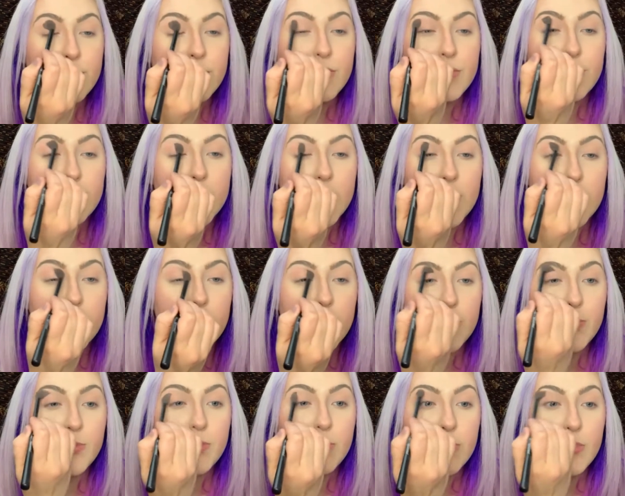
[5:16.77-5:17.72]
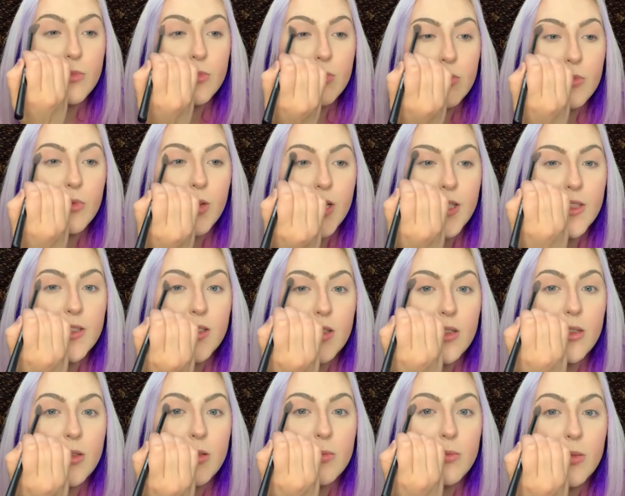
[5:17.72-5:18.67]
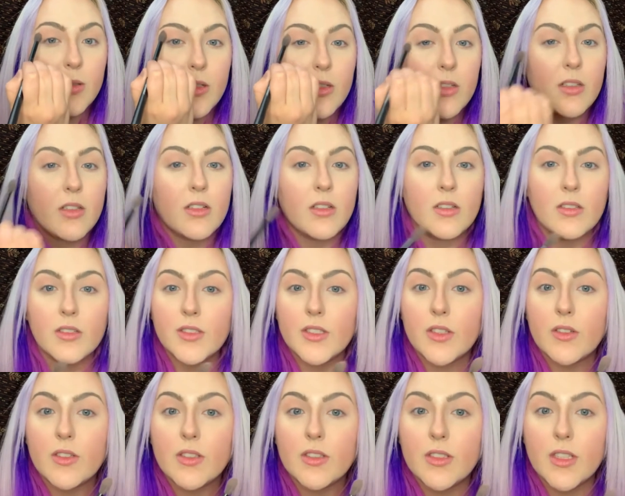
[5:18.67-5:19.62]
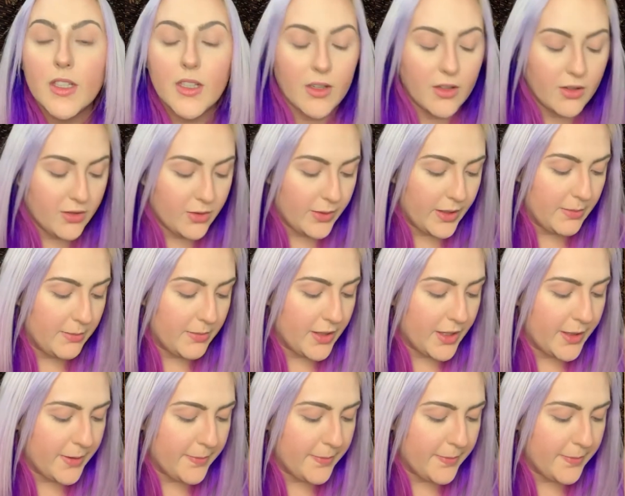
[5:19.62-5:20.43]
Let me just raise it up so it's like all the way up there.